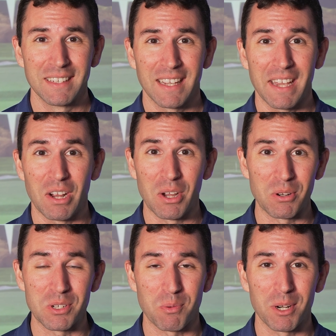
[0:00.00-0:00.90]
at
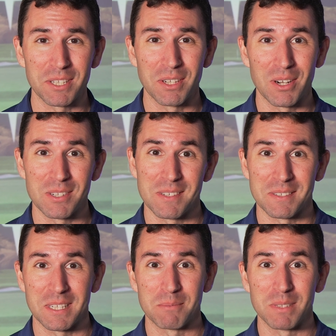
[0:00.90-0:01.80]
120 yards is
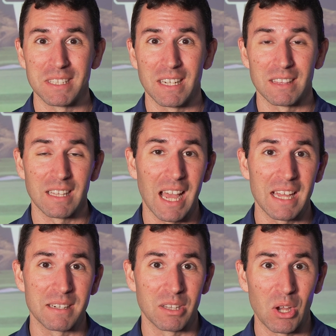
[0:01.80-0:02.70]
gonna be a
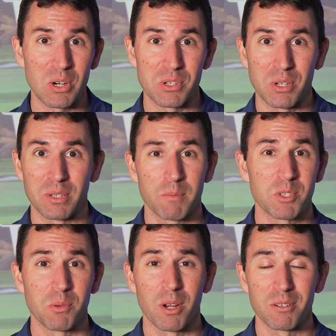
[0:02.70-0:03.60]
lot larger from
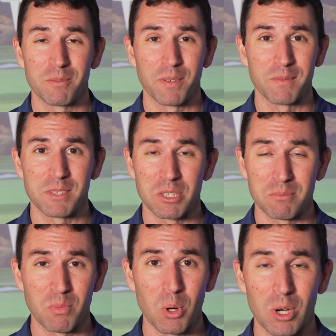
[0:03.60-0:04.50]
250 or
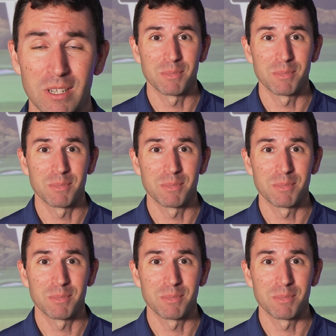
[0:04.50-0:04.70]
more.